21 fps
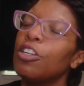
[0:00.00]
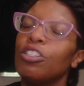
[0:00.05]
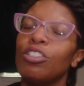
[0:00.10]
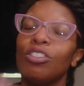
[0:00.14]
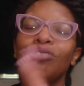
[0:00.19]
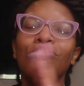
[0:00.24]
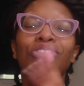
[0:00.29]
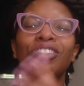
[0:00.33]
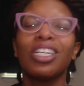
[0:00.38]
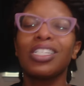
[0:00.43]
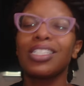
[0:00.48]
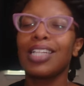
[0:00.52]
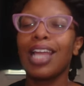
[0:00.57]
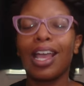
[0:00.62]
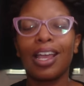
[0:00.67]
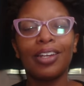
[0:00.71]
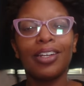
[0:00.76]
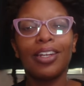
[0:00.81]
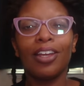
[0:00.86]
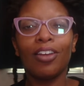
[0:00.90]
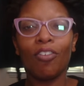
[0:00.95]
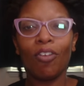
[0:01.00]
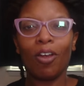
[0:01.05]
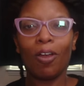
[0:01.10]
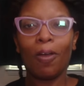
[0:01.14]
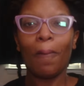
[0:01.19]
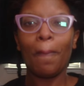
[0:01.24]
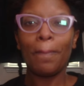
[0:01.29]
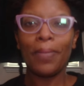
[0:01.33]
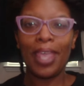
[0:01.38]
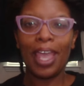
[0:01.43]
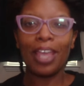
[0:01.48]
You just like a Negro.
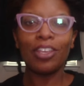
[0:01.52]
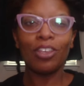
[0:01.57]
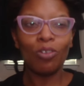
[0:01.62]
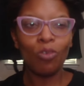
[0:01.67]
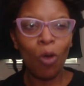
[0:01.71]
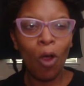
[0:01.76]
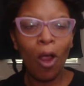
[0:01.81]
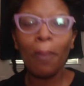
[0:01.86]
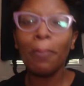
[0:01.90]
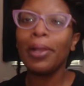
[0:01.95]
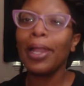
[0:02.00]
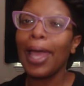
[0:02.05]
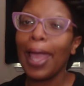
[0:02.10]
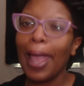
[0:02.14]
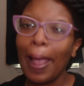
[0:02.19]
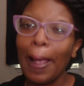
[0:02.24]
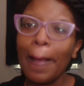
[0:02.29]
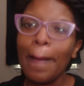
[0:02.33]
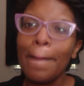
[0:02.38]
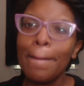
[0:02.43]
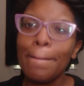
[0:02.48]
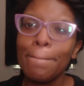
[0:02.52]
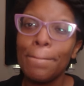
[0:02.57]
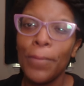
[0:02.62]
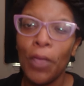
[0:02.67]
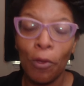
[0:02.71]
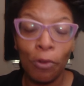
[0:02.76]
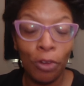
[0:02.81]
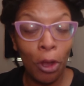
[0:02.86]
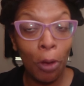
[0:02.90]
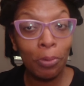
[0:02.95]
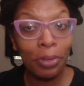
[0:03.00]
Yeah, you are black.
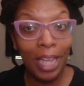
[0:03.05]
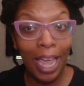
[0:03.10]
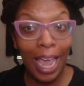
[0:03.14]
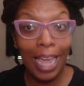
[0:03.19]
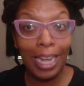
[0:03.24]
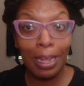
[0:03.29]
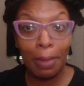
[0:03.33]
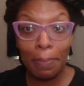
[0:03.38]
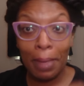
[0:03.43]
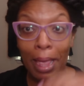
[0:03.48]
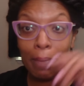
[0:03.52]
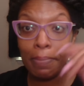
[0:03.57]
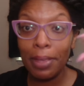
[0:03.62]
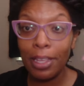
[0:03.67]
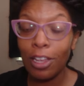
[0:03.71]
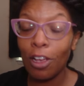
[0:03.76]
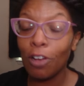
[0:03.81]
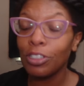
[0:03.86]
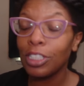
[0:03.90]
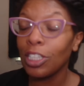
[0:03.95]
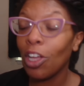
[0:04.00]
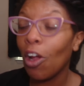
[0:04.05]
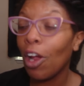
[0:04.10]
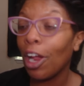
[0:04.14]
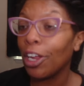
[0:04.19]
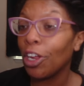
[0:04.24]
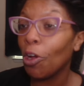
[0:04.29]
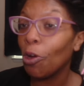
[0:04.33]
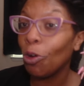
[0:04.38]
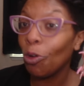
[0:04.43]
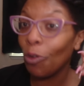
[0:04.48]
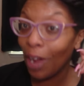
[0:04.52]
Your, your daddy may be, your, sorry,
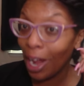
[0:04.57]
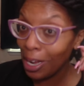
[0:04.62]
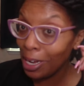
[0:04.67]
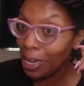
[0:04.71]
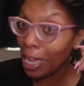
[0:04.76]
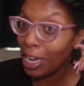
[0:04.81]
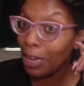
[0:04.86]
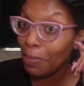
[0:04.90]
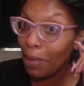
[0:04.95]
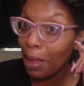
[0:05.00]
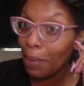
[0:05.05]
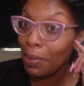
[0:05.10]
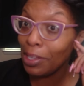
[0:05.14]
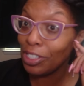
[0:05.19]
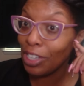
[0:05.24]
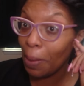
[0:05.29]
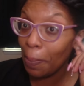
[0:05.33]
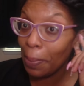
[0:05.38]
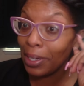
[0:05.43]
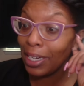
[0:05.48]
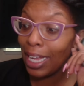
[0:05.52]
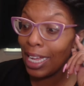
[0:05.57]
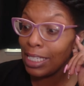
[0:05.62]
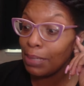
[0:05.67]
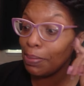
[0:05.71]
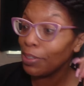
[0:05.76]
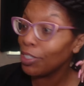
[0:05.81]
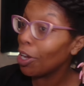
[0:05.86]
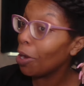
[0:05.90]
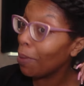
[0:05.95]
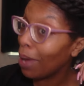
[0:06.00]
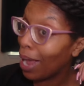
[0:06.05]
your granddaddy may be Japanese,
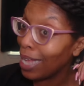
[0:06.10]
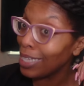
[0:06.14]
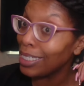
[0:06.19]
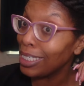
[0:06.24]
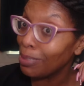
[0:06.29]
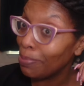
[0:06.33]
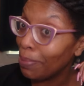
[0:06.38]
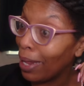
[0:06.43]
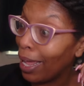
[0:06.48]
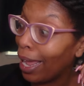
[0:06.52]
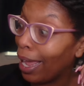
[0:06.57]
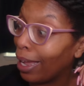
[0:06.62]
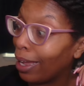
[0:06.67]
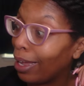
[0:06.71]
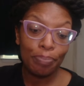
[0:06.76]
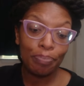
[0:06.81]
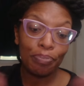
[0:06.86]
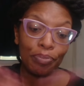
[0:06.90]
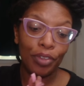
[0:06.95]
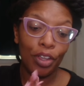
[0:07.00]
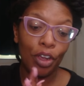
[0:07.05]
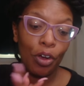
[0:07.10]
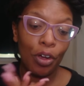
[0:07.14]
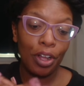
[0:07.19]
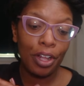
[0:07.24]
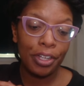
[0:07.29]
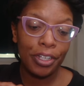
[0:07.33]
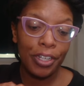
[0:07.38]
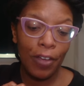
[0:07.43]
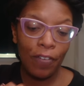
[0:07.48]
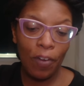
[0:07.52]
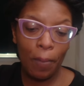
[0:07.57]
but your ass is black. Girl,
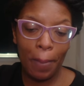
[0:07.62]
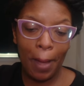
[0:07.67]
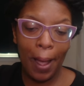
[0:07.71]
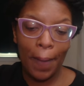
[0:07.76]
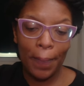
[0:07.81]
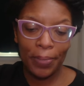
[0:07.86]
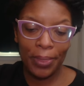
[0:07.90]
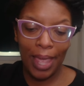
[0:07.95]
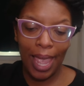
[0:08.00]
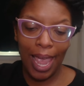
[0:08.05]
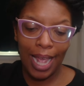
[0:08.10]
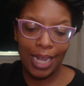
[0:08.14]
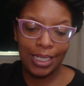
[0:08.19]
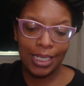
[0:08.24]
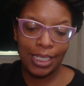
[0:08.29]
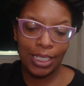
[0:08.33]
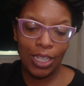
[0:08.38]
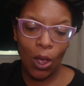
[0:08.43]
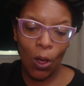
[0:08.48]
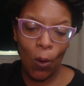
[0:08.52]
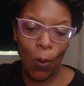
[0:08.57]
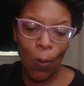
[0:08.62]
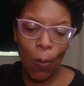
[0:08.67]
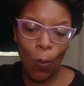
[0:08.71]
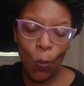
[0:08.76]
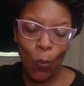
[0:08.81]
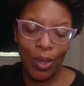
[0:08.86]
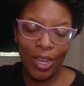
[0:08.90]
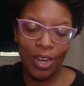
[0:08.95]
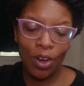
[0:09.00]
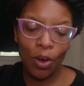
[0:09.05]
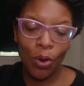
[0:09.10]
enough about that. So
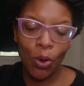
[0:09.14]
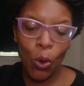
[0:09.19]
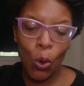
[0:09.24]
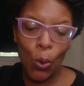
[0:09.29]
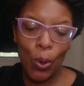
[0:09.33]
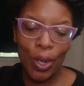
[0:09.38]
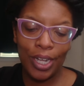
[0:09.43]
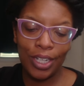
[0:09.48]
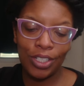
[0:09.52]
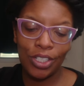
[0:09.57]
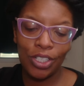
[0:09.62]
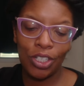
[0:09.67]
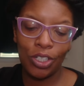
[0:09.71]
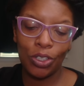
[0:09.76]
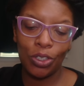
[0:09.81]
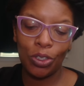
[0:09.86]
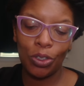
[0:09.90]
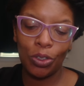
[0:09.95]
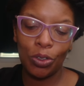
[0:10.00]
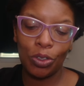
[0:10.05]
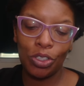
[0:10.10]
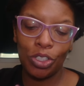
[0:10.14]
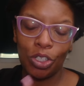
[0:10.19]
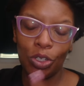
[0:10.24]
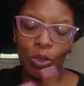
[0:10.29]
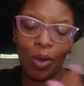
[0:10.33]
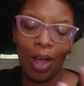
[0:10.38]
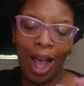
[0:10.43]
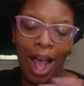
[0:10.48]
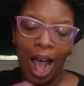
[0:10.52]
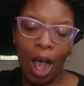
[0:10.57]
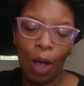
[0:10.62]
we are going to do
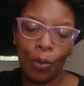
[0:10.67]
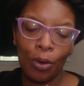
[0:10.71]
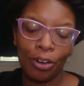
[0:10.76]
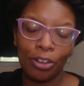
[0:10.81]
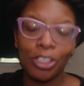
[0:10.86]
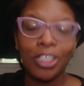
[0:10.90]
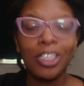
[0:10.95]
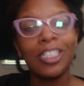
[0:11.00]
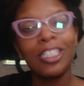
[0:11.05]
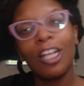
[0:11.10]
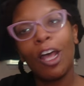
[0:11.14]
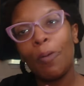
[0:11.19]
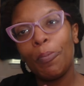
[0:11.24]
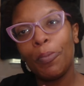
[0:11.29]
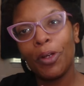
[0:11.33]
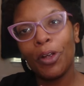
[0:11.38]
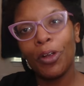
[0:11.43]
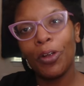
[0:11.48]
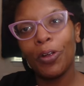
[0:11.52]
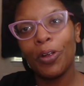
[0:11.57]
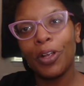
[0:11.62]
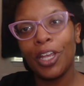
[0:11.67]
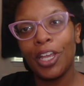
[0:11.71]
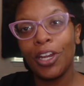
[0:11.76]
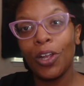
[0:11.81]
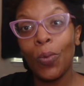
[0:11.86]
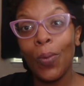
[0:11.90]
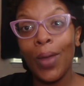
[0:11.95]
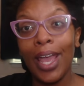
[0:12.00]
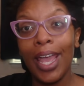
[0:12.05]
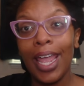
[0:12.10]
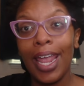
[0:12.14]
our summer
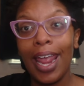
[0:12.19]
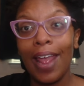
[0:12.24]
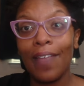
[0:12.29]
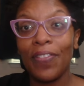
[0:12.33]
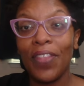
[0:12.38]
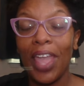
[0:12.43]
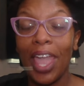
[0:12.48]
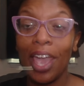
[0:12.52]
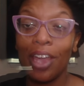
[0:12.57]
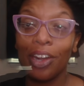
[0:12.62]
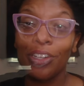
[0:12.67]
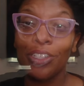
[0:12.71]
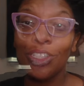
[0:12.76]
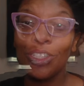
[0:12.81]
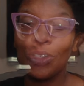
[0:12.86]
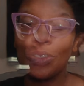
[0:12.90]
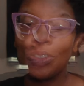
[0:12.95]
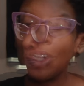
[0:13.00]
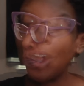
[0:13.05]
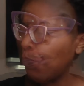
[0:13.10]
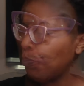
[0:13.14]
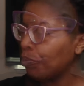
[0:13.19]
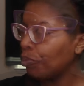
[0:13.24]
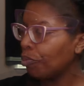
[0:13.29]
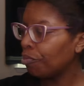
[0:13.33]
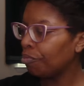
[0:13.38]
getaway at the end. I told y'all.